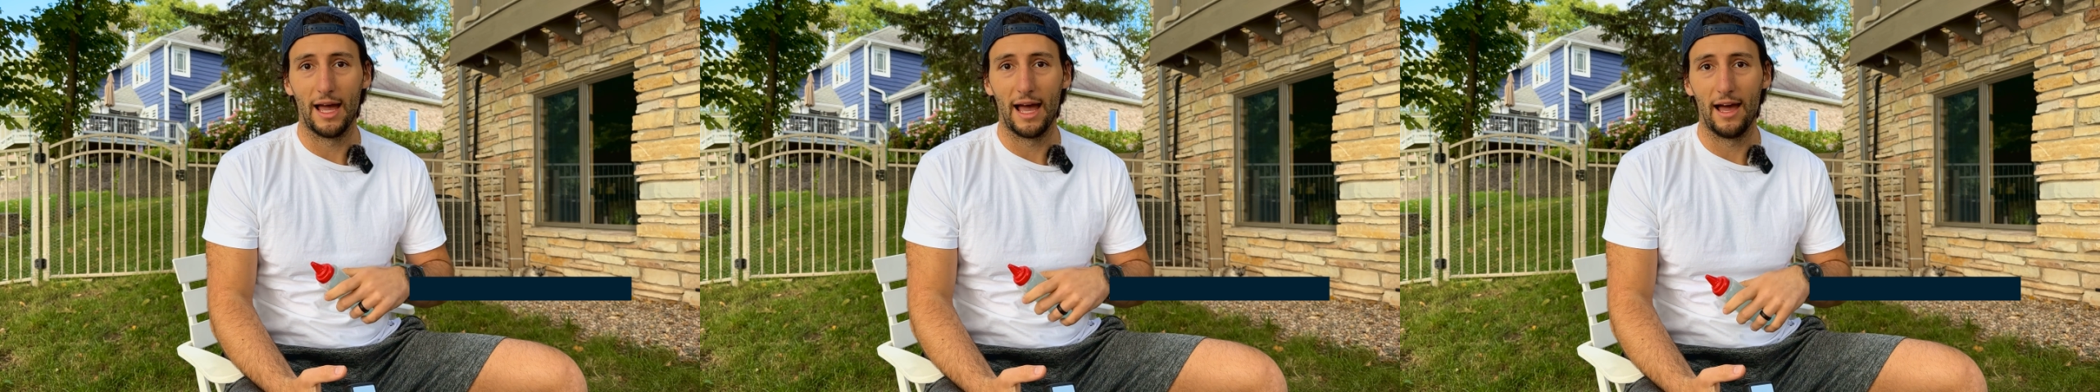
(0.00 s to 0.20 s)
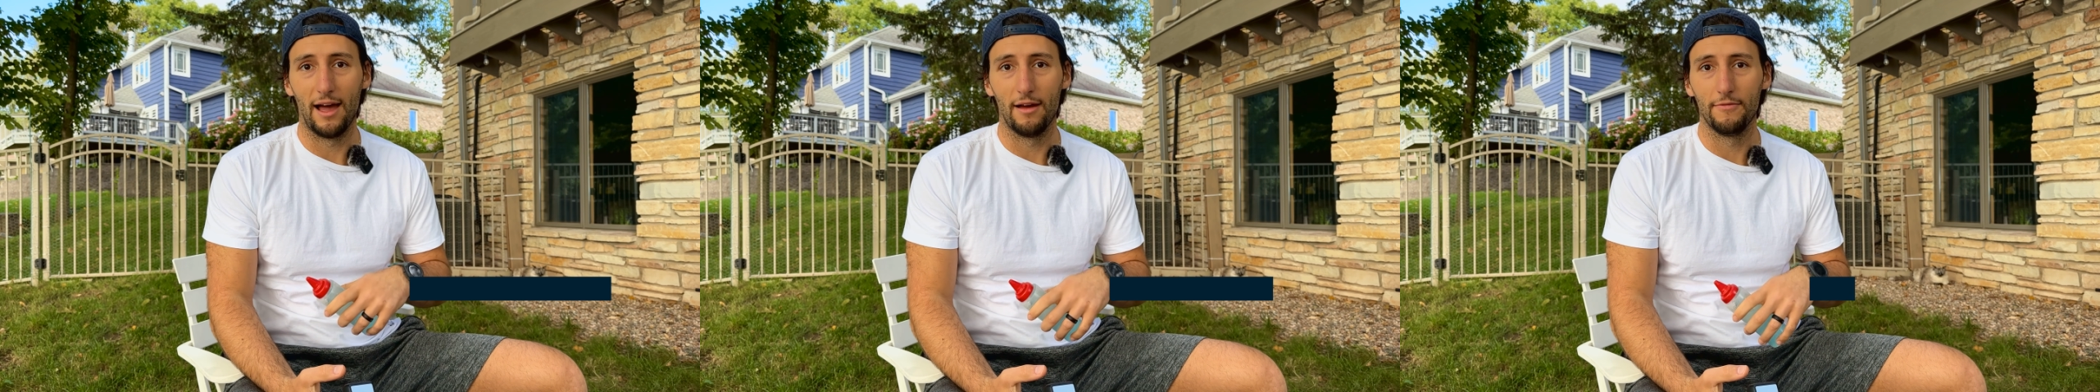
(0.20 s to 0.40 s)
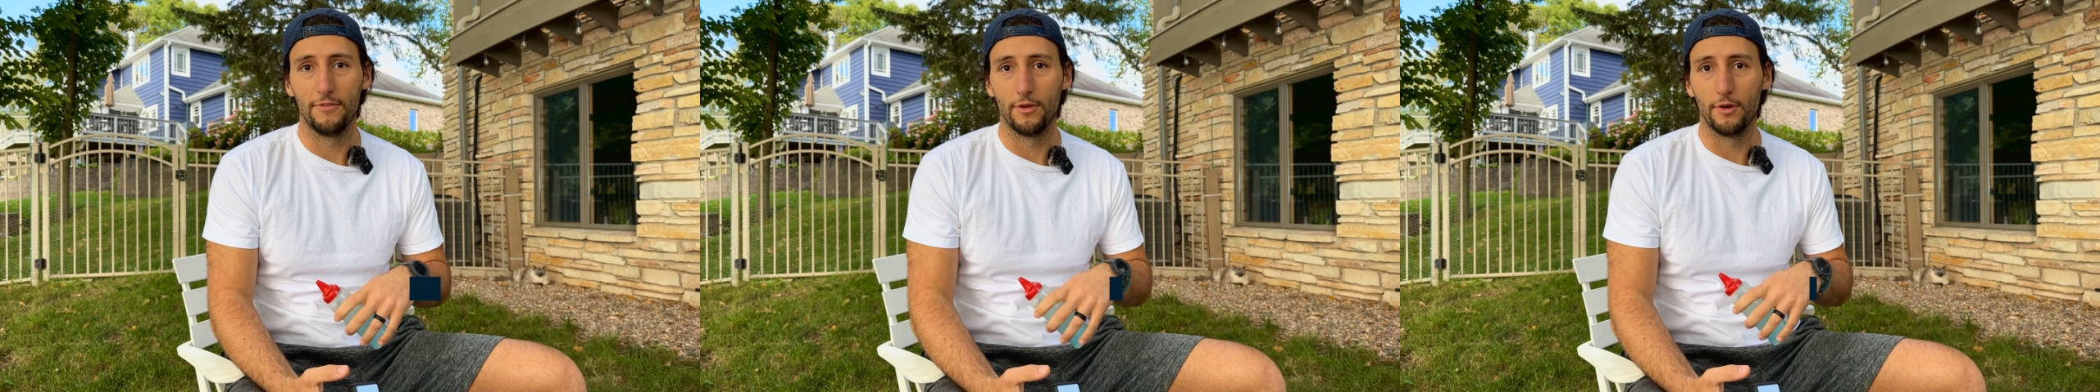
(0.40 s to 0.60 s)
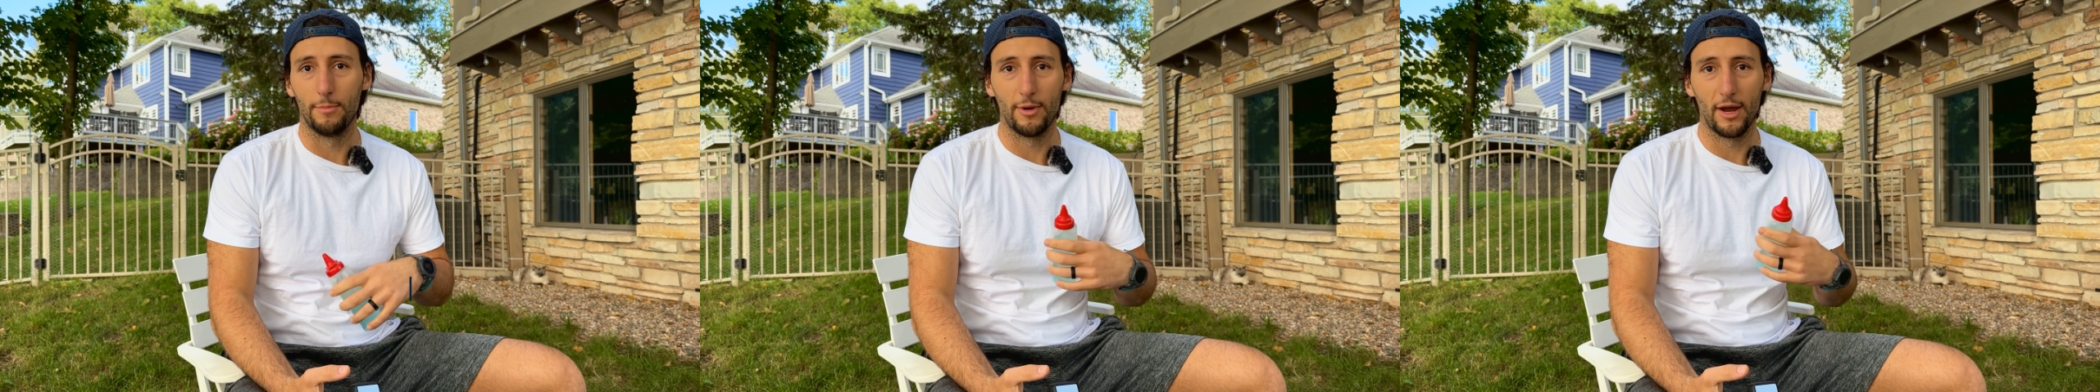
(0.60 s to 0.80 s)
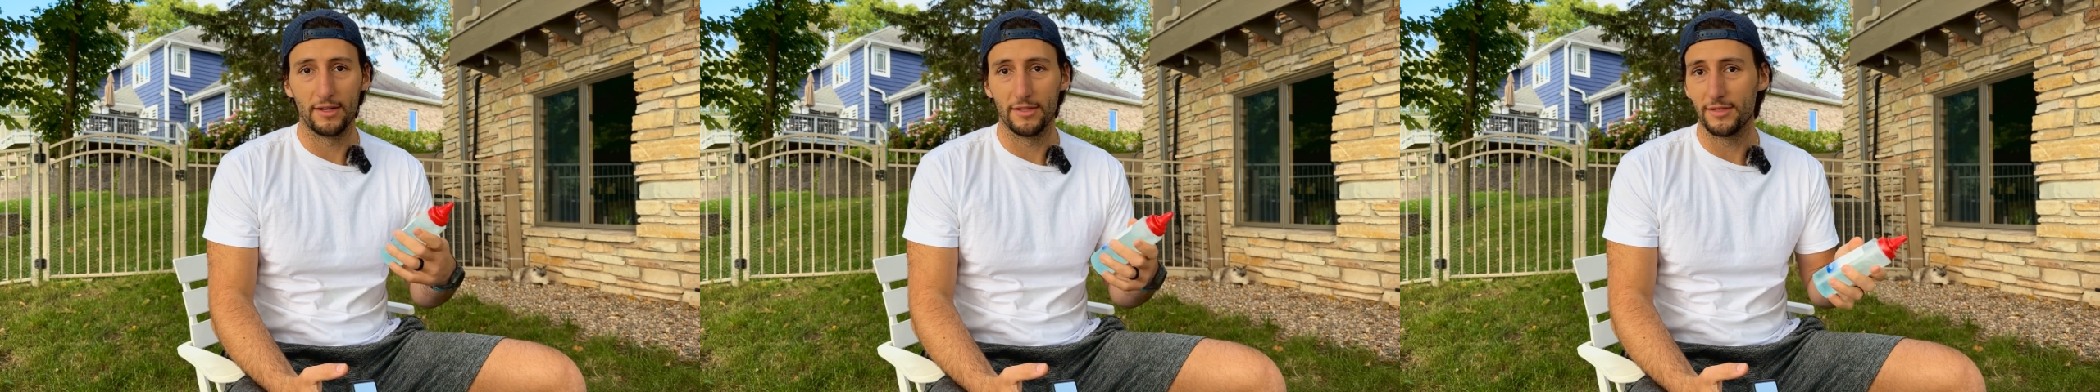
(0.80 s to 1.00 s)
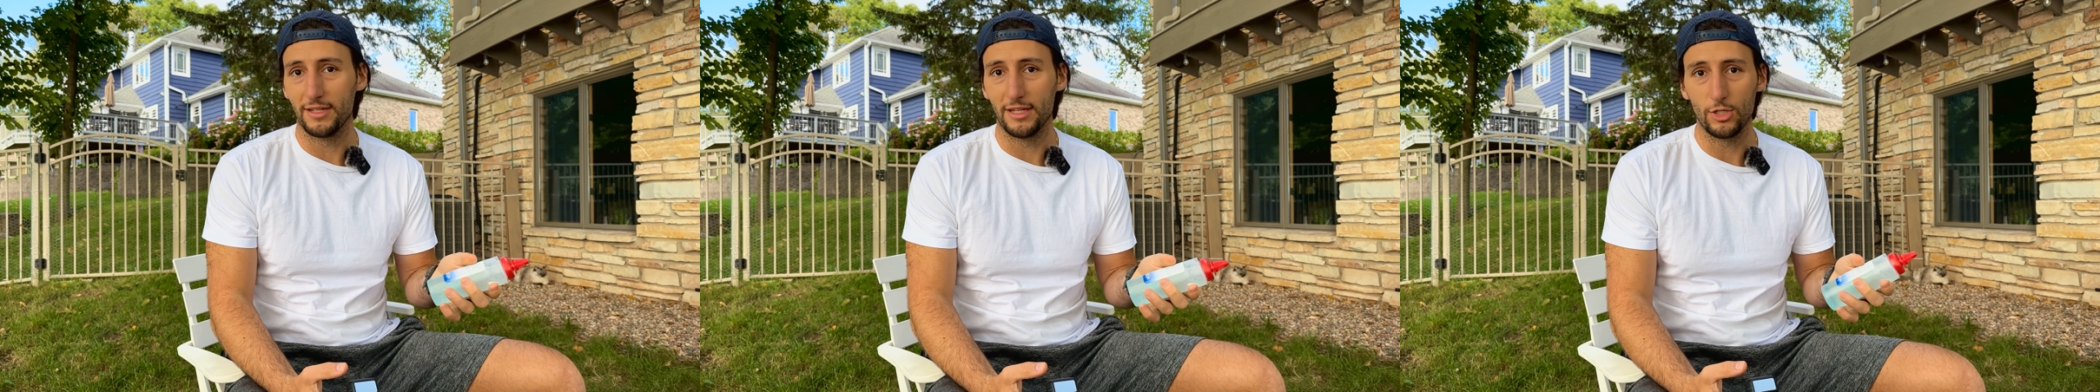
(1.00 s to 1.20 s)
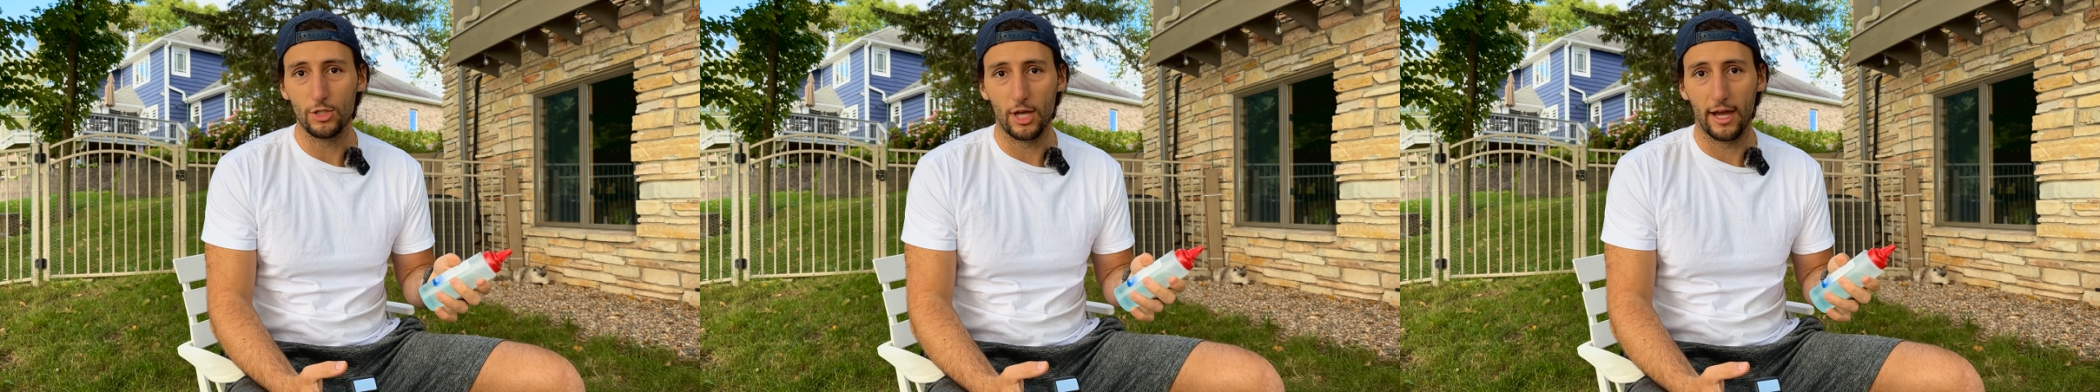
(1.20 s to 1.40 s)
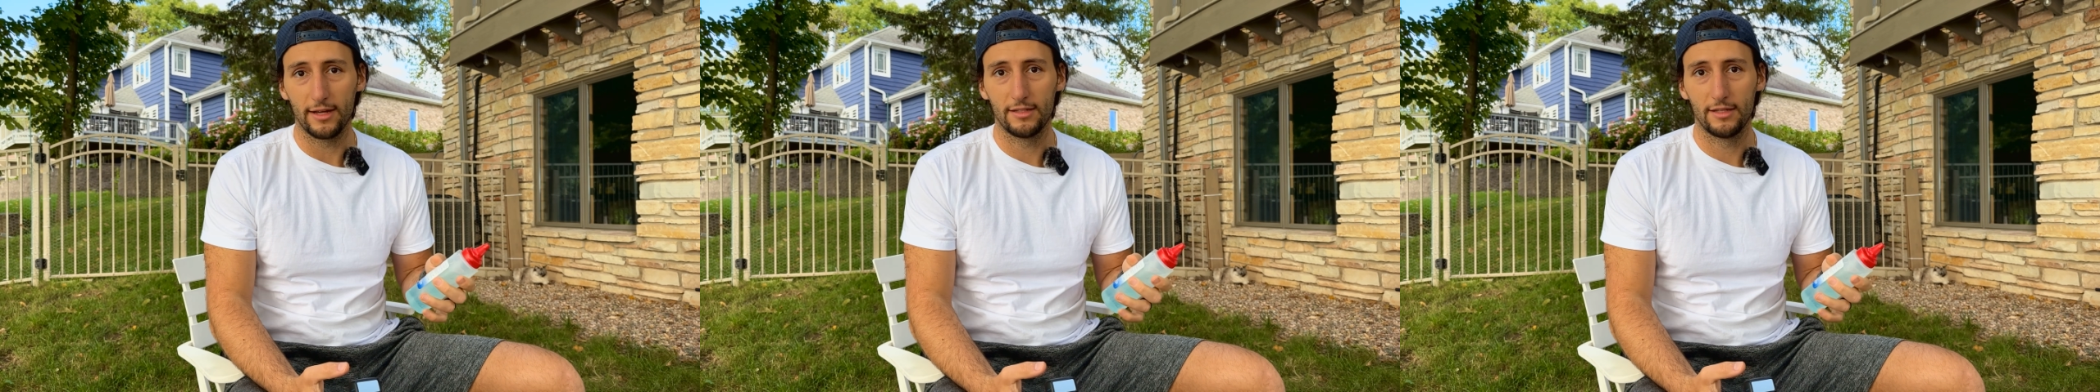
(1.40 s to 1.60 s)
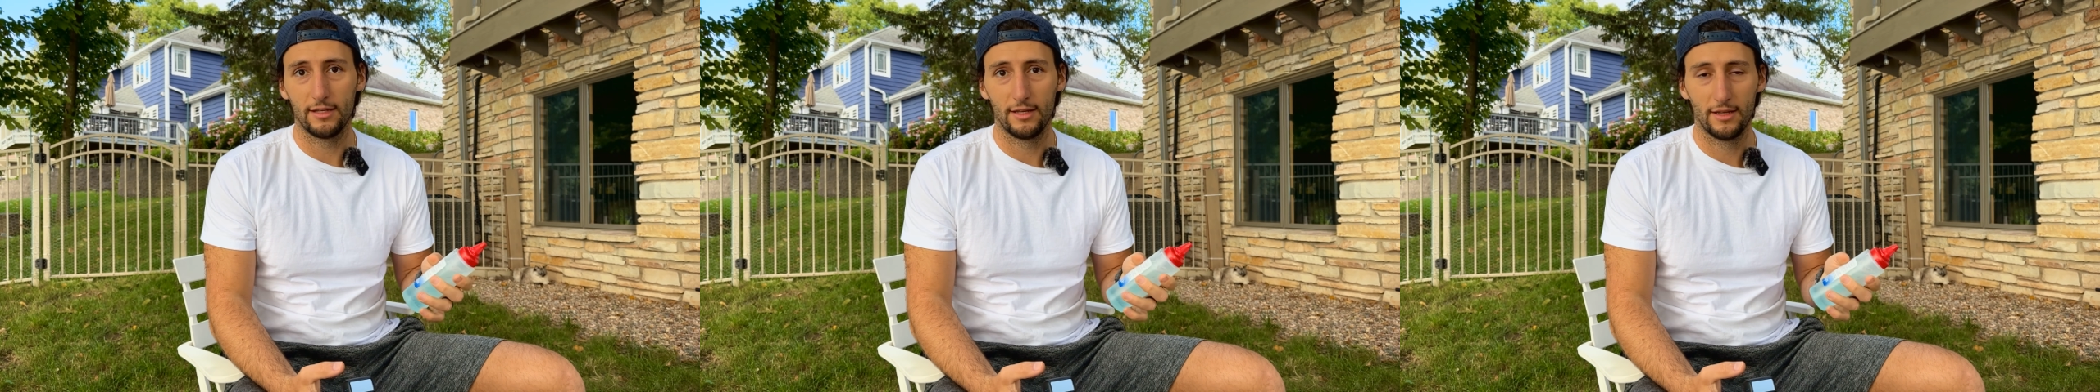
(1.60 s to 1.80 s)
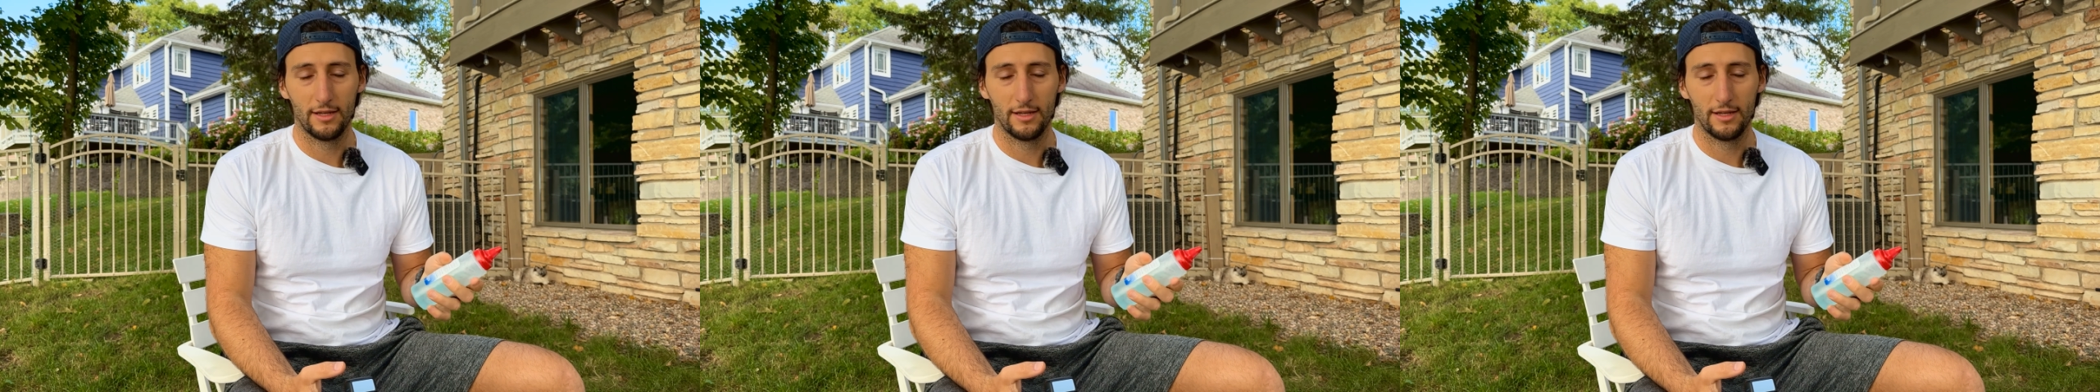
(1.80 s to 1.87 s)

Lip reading: have your pregnancy checked,